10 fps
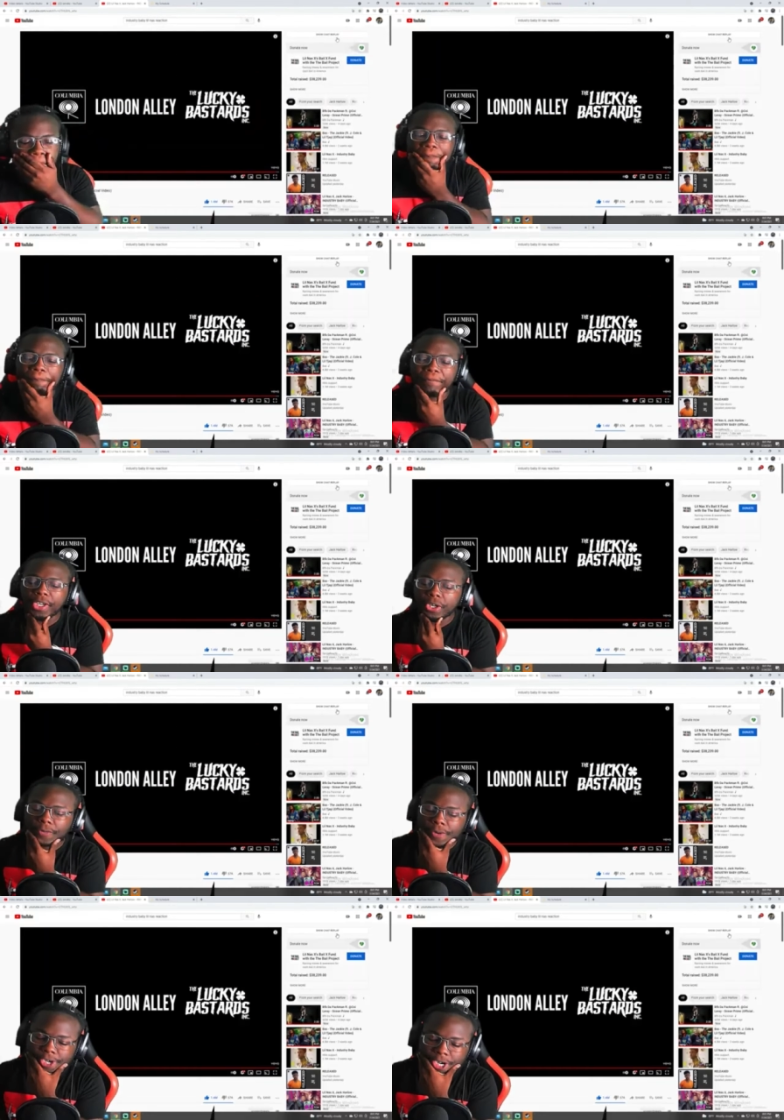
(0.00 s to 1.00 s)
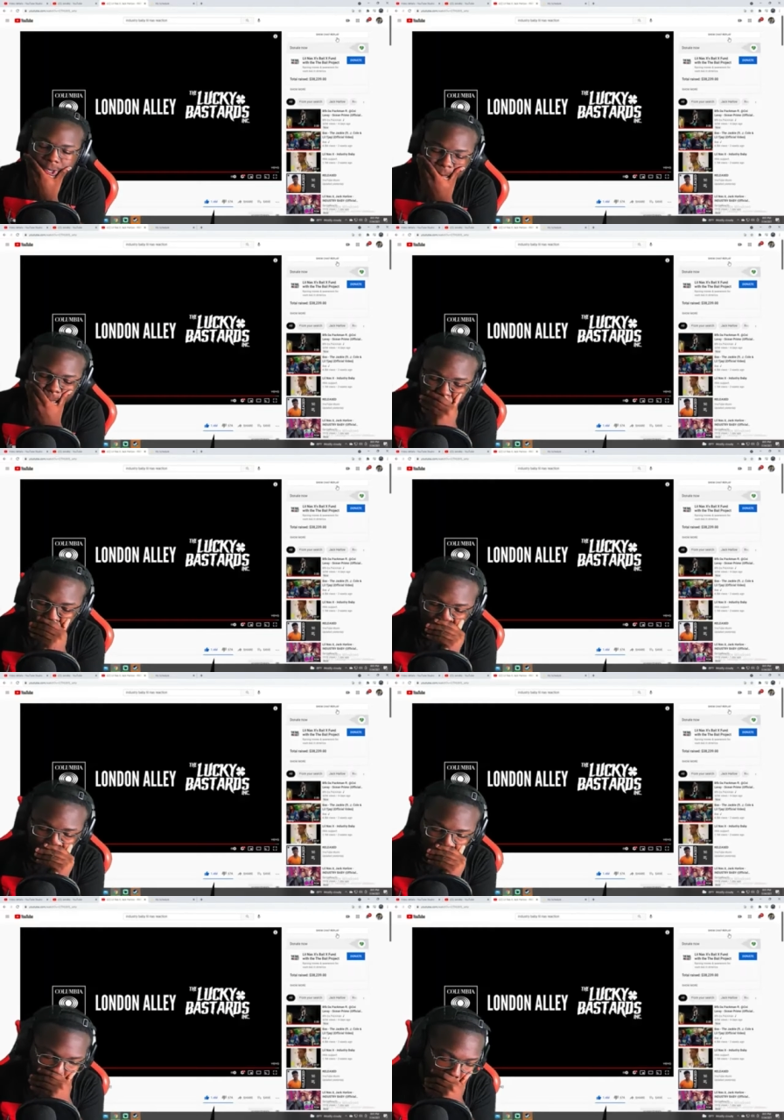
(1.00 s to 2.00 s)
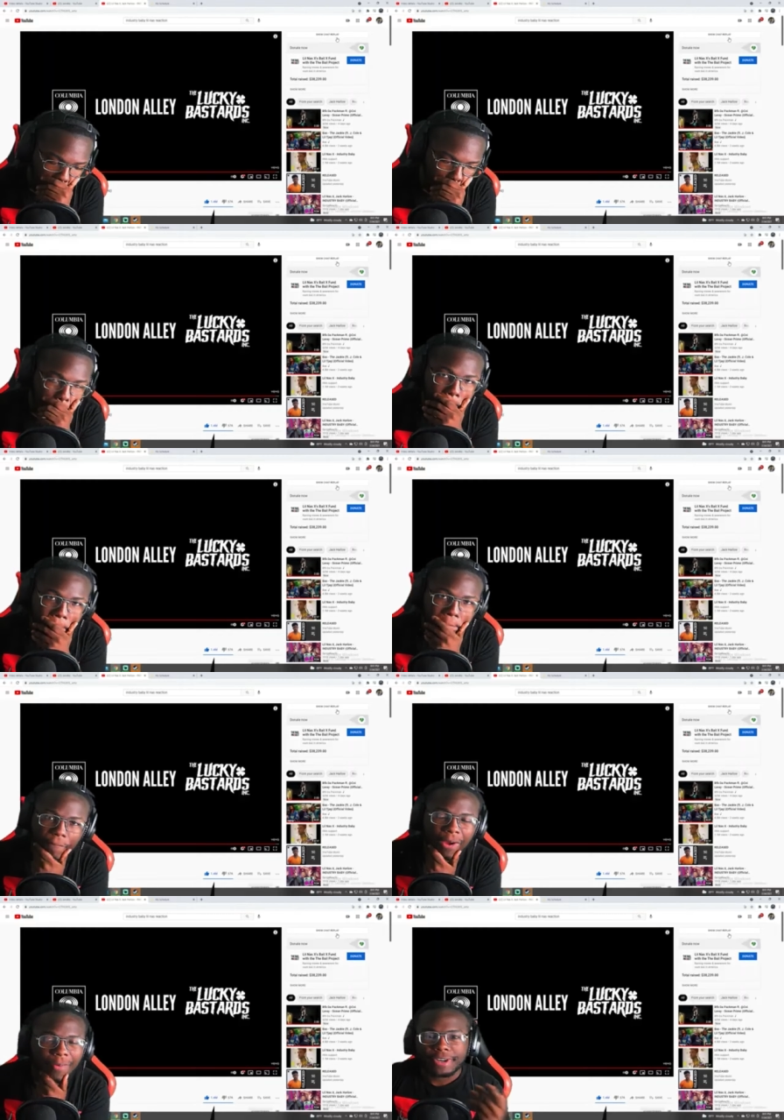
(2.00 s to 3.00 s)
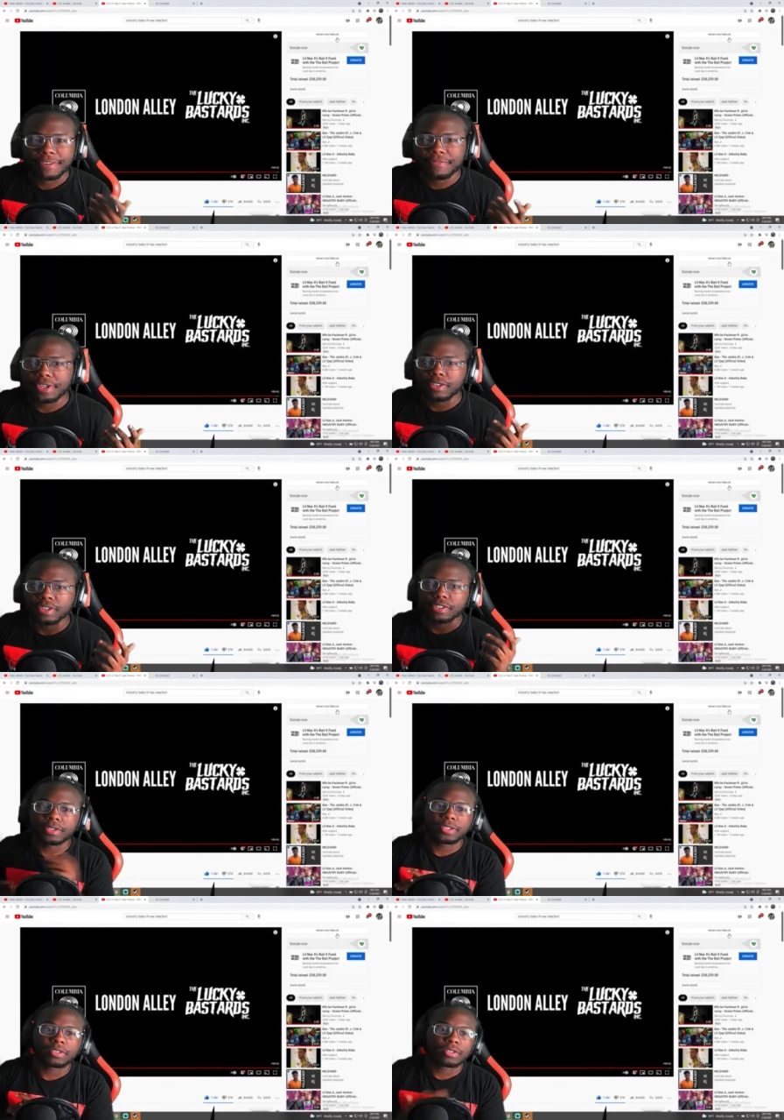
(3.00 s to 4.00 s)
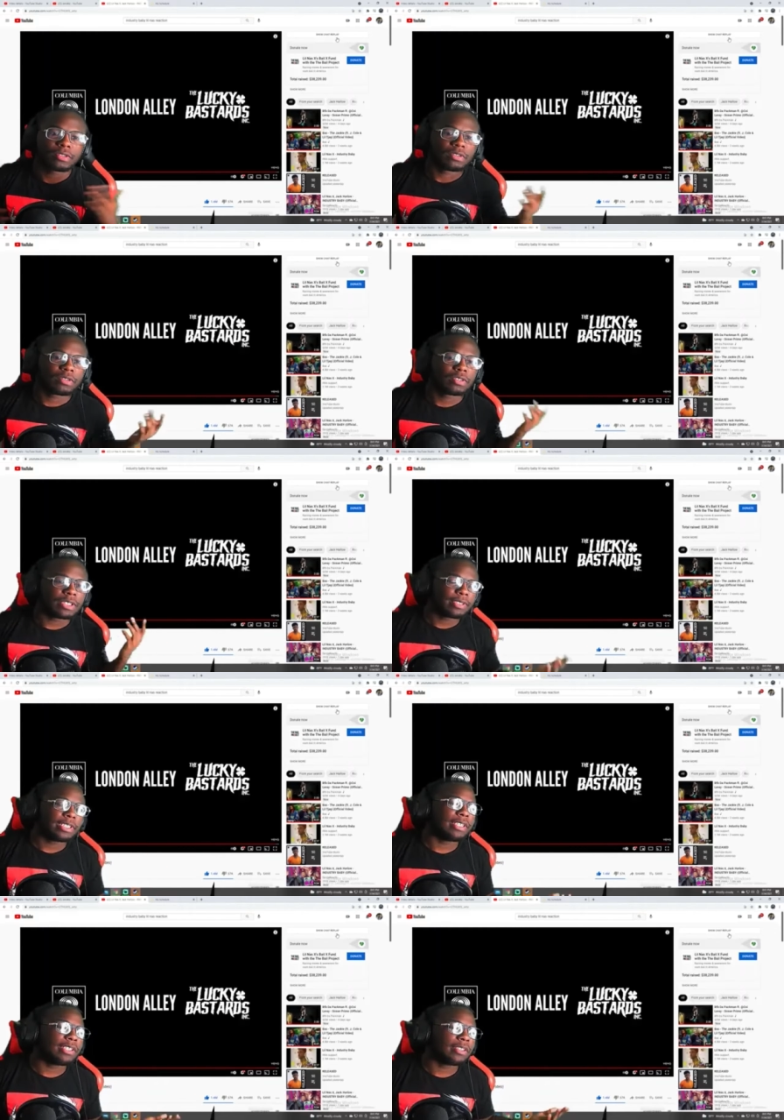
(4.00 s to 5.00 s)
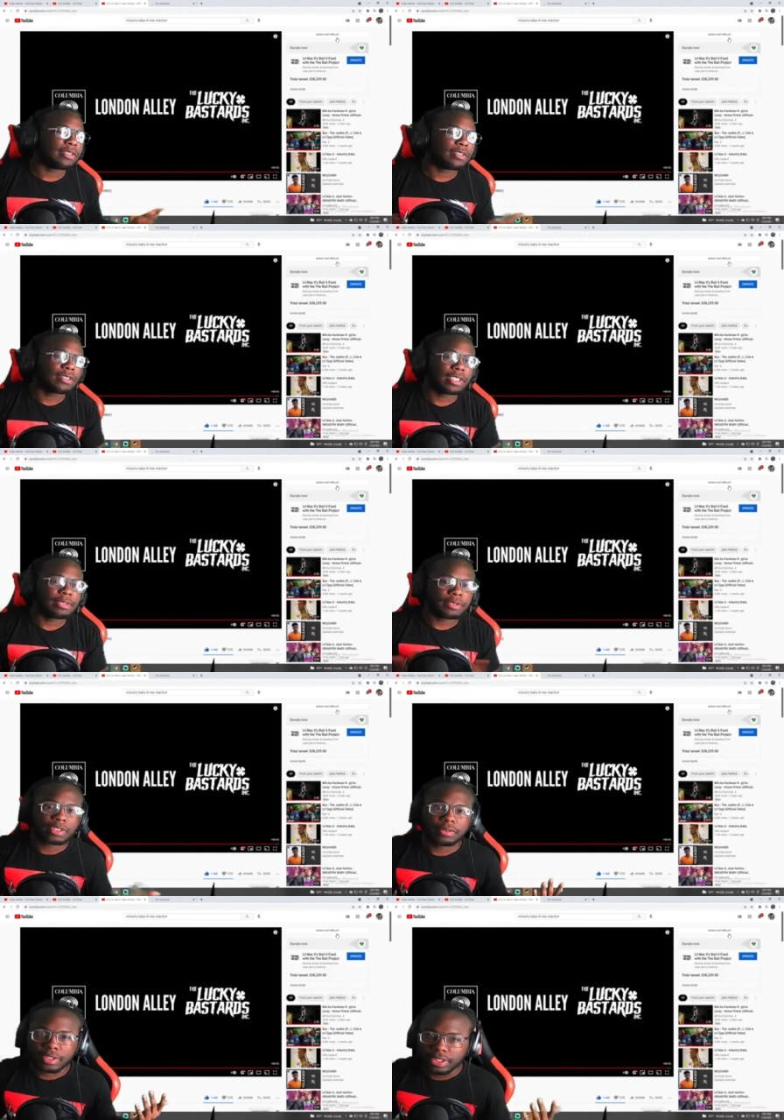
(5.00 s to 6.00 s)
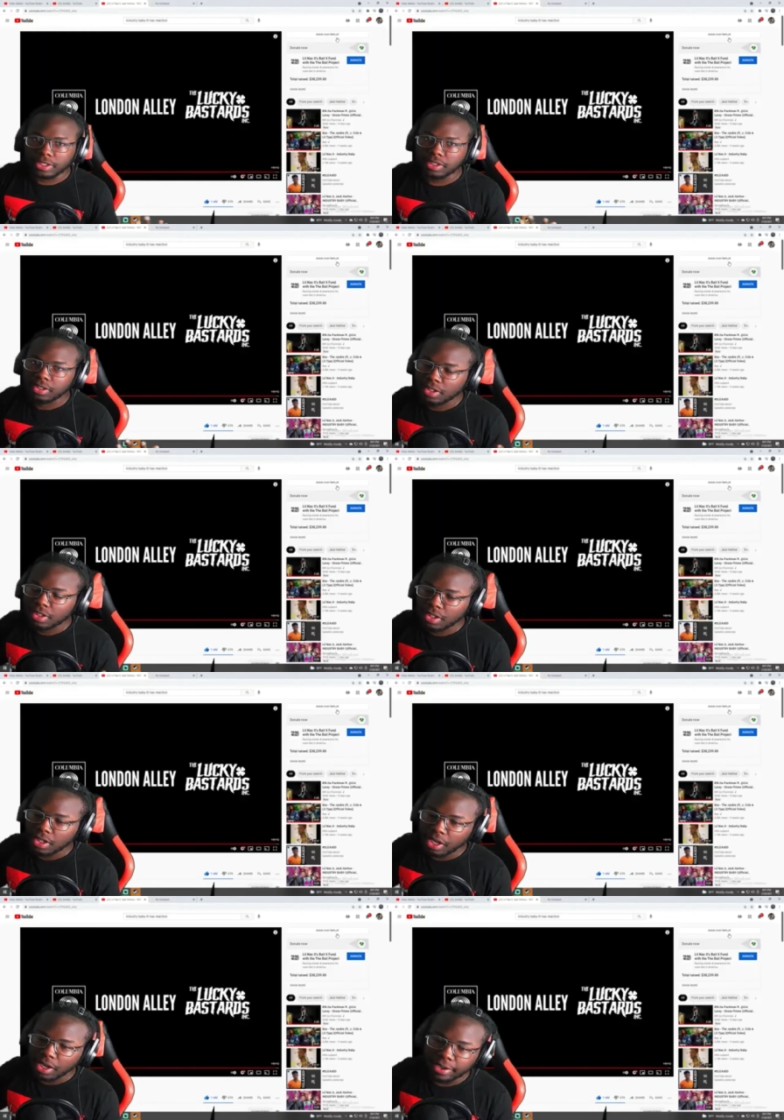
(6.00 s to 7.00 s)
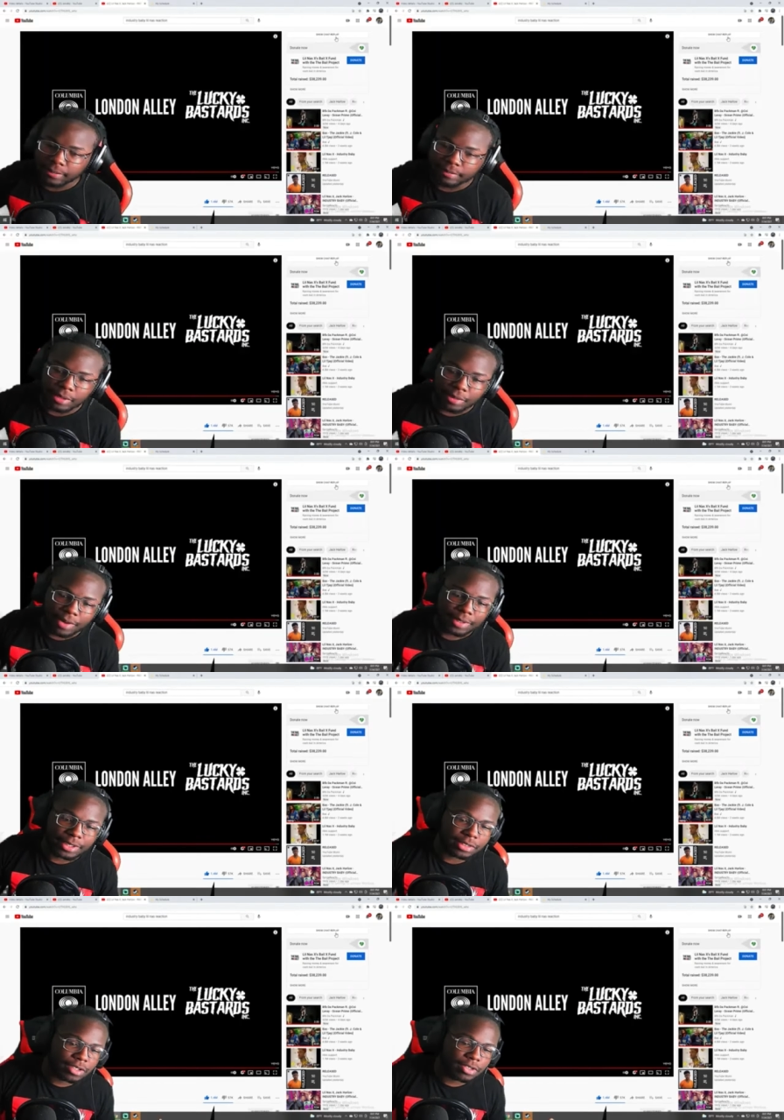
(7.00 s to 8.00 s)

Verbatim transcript: yo, um, I rock with the video, yo. It was, it was litty. You know what I'm saying? It was litty. Um, I rock with the song.